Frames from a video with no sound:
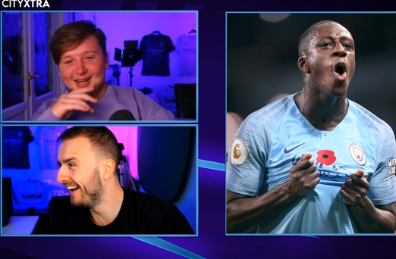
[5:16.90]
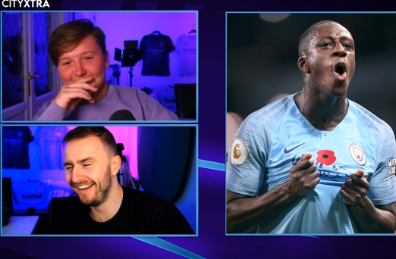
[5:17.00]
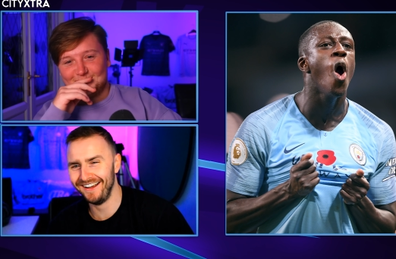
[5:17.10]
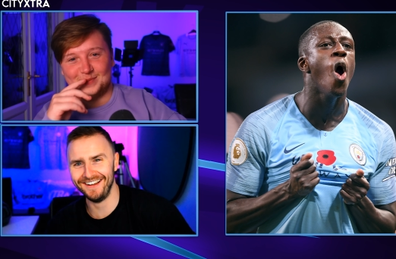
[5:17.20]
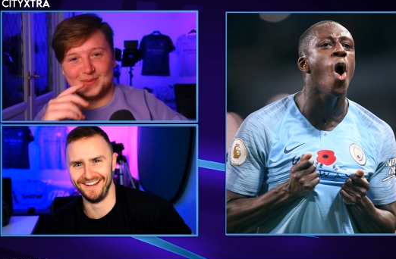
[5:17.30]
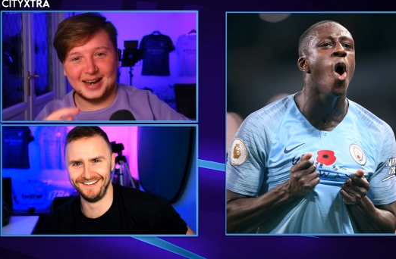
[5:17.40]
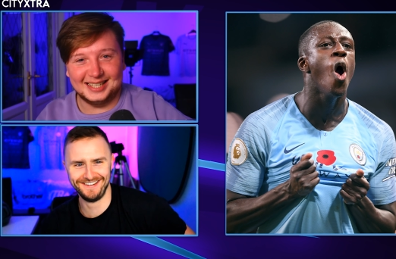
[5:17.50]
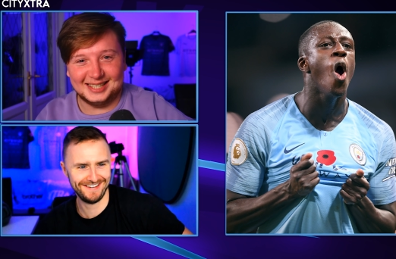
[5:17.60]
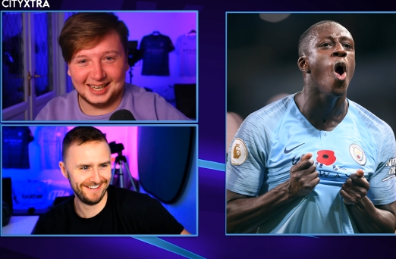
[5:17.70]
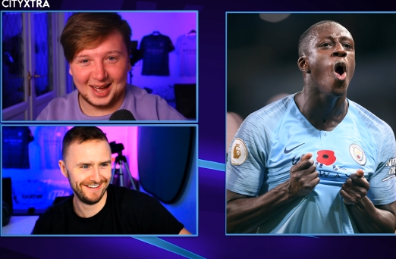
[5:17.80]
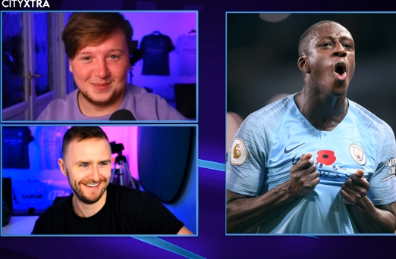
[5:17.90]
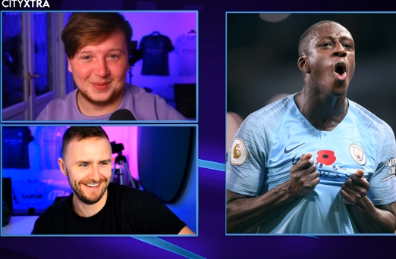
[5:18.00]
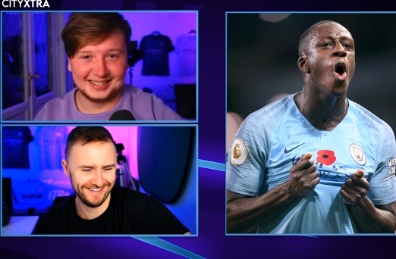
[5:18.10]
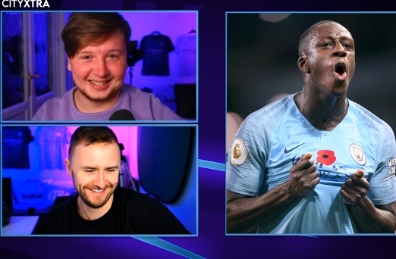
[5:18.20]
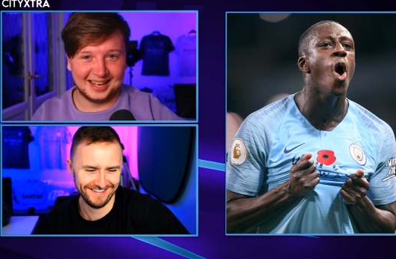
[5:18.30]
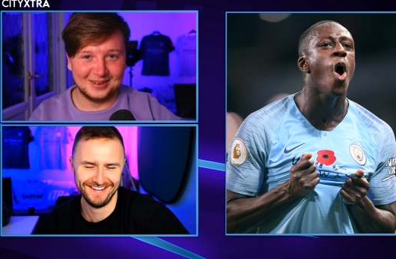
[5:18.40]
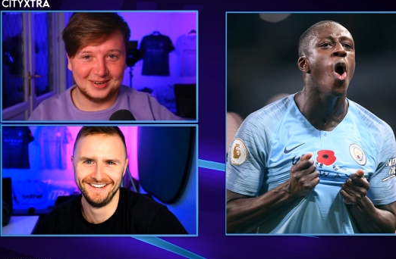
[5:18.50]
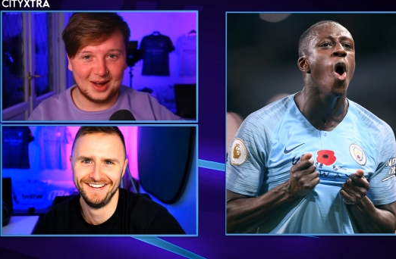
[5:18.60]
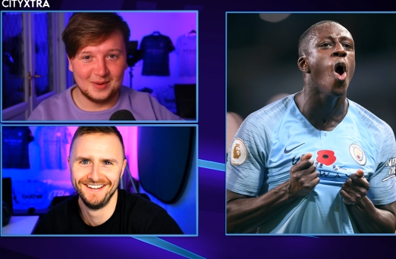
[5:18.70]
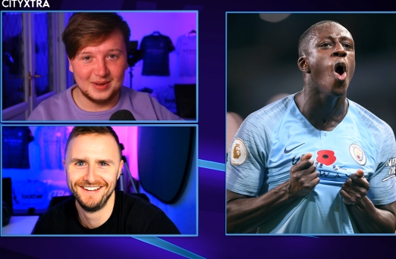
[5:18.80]
Speaker 1: Men- for Mendy to get back to that, you
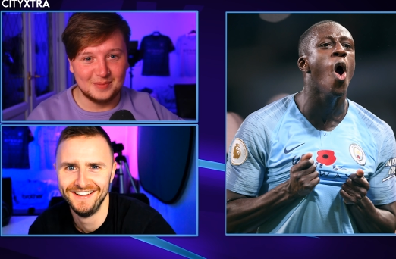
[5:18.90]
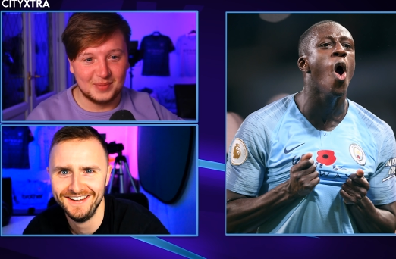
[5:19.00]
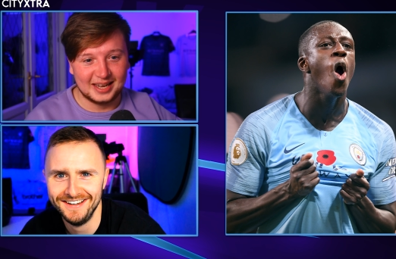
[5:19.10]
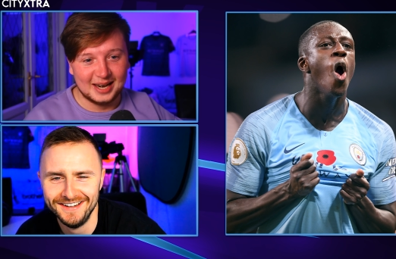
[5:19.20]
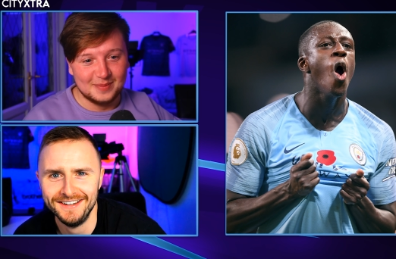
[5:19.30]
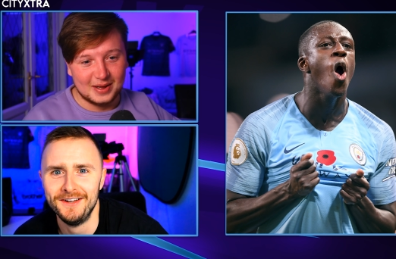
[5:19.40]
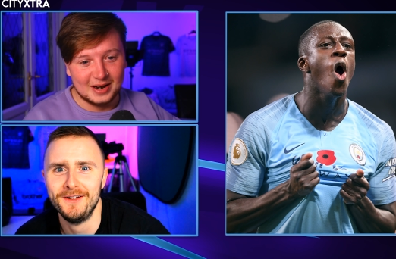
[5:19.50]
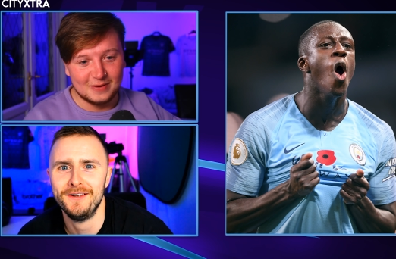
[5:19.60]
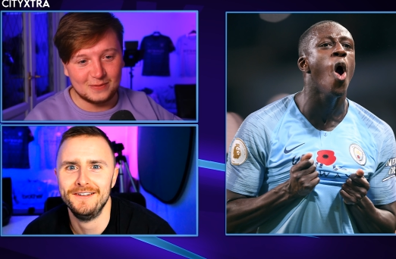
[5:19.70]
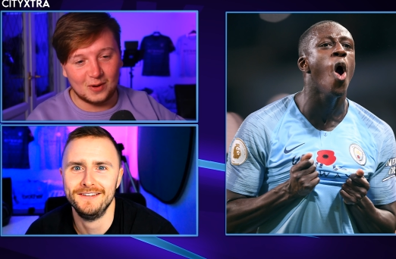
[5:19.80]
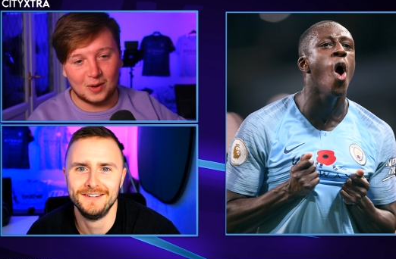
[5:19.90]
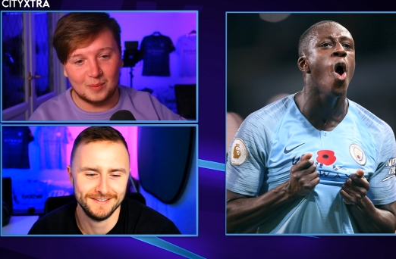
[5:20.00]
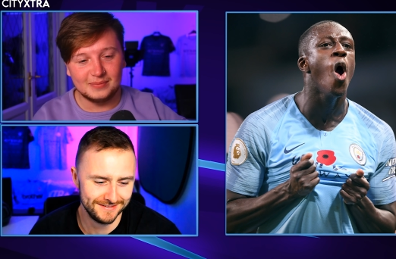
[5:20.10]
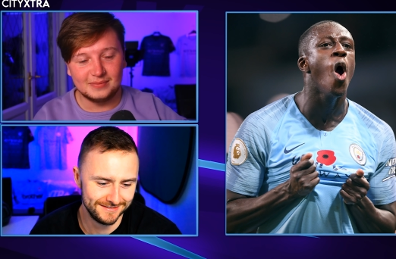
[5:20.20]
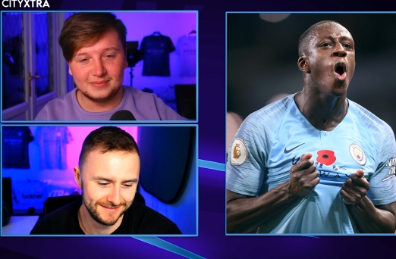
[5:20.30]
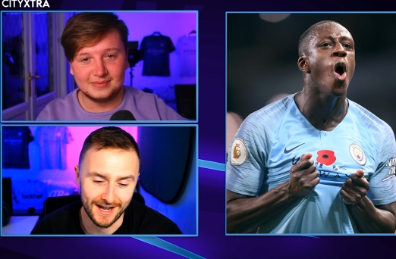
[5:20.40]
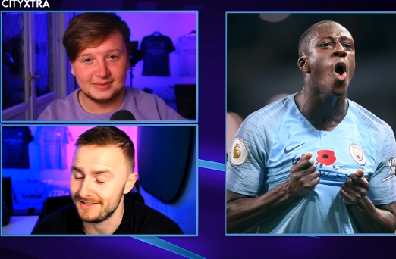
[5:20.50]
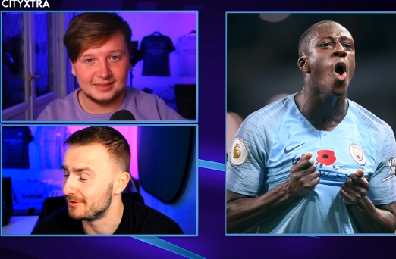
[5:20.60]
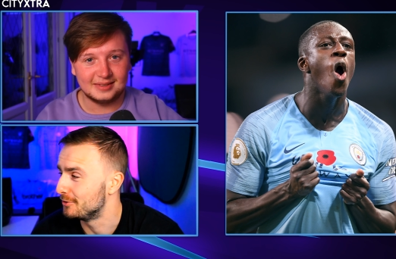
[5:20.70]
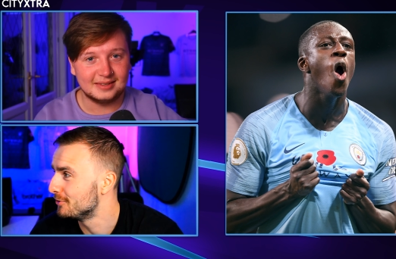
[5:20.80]
know what I mean? Beginning Mendy farm. That
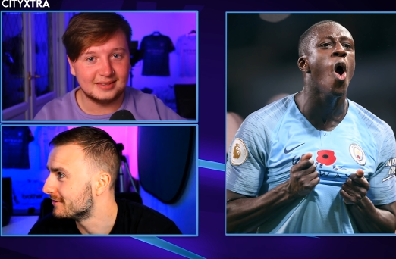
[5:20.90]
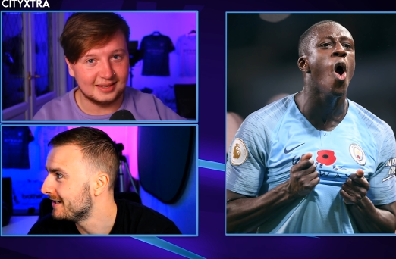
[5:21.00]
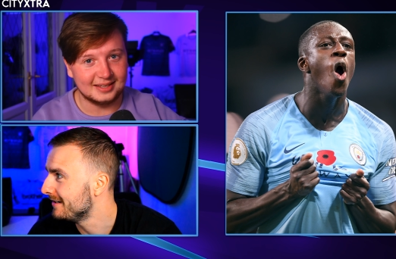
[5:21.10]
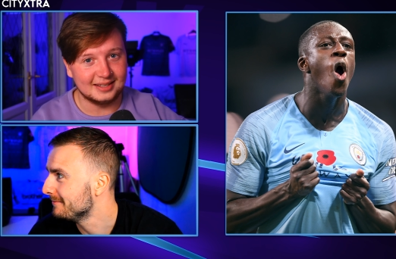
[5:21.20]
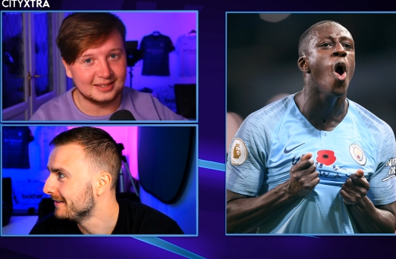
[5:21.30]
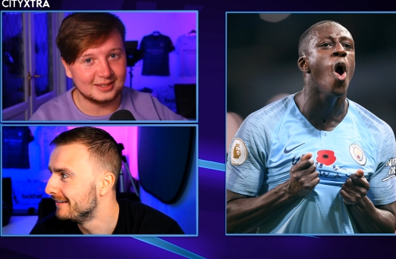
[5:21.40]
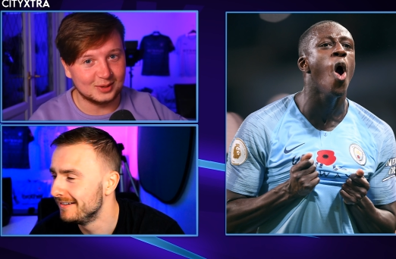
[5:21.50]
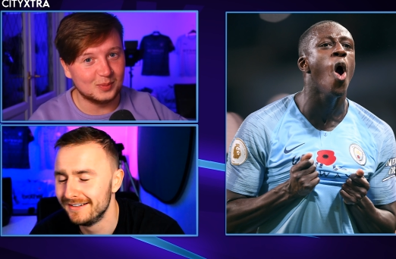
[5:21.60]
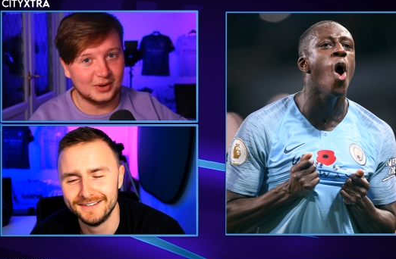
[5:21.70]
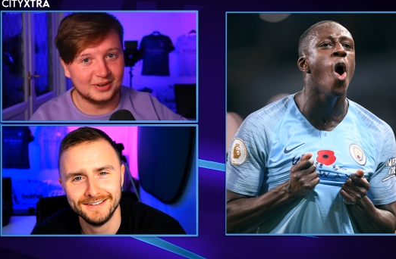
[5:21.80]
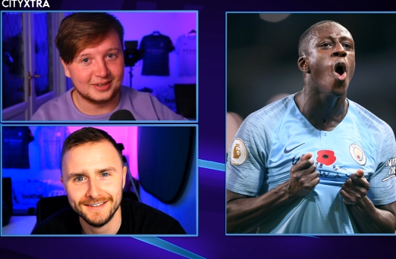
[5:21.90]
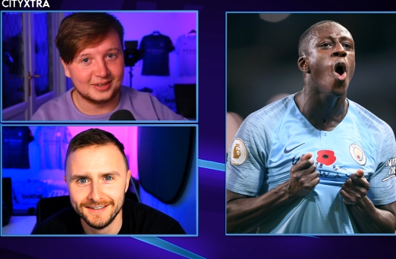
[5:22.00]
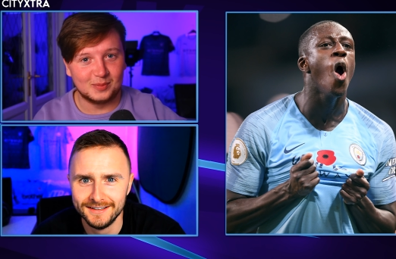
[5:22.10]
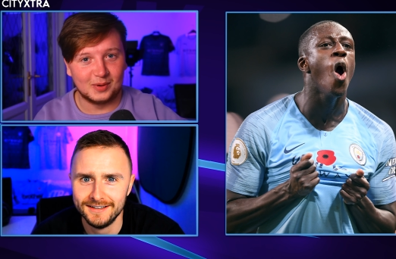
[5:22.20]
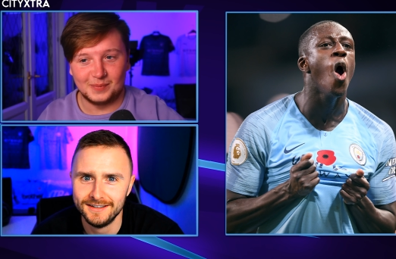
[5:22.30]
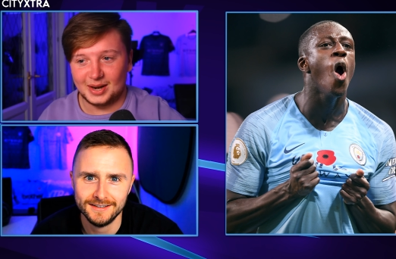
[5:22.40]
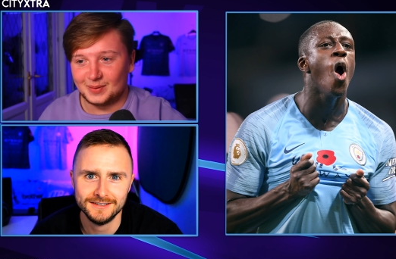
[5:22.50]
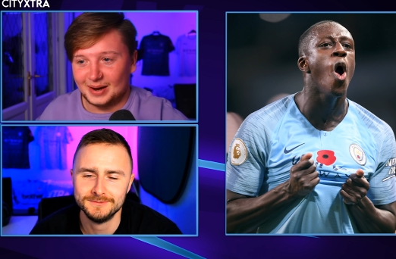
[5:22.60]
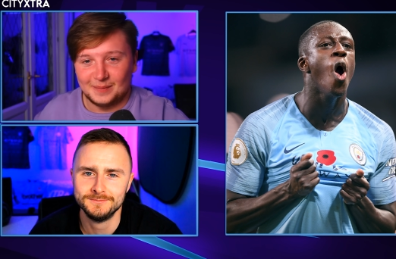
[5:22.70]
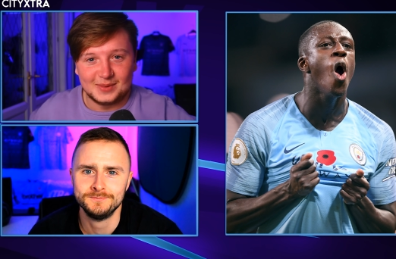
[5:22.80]
is a good dream. Good one. Good one.
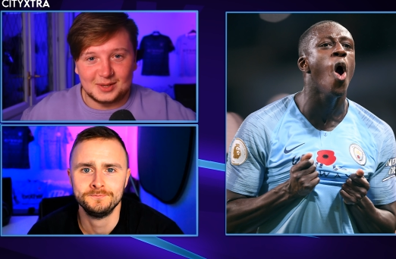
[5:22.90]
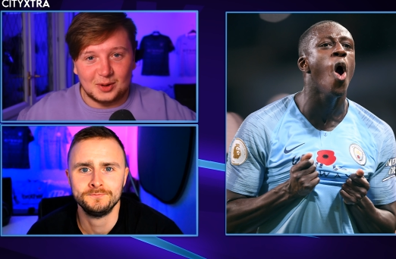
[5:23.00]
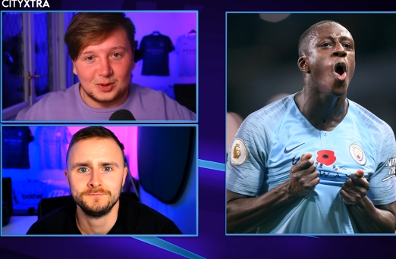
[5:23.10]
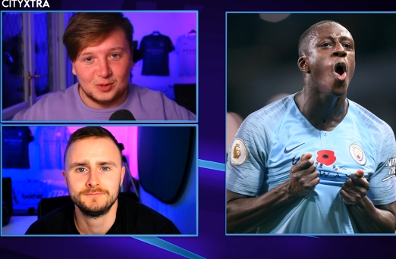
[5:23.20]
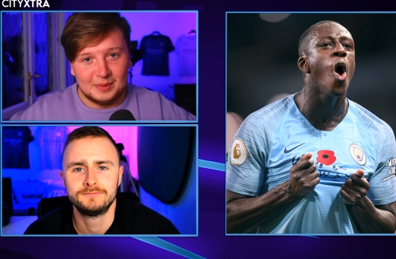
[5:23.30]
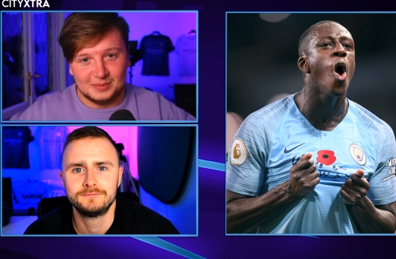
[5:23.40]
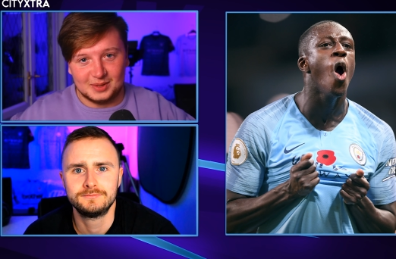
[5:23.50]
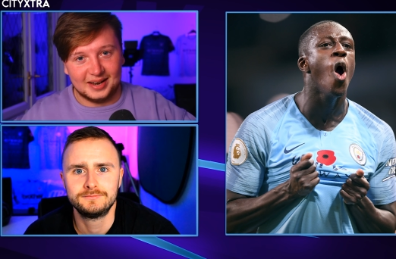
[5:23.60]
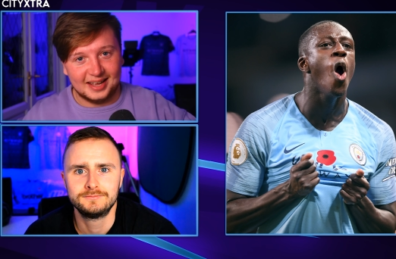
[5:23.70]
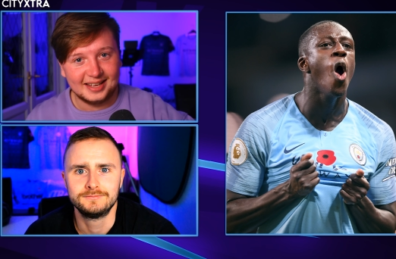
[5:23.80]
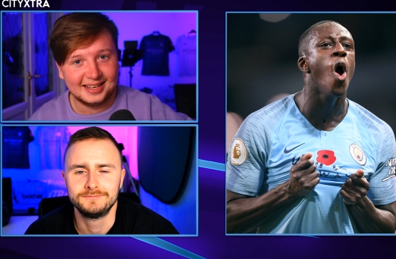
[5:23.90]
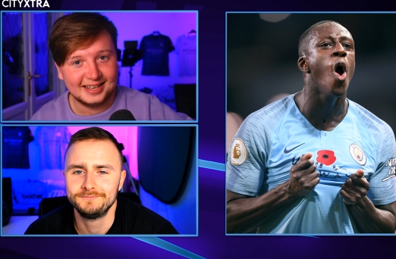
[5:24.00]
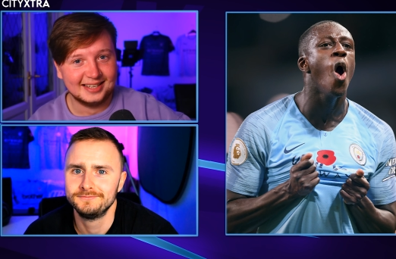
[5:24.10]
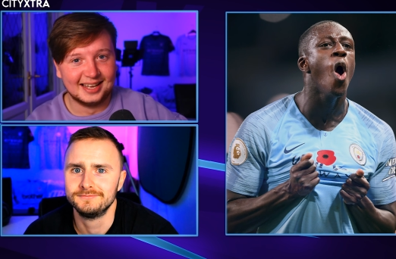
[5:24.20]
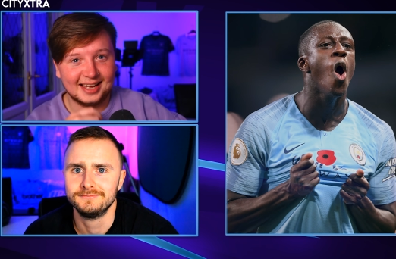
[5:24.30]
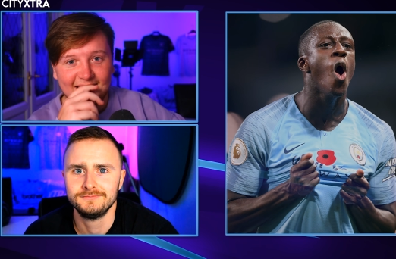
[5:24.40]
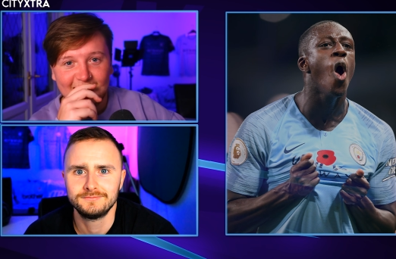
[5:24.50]
Anyway, it's all dreams, though, isn't it? Mm.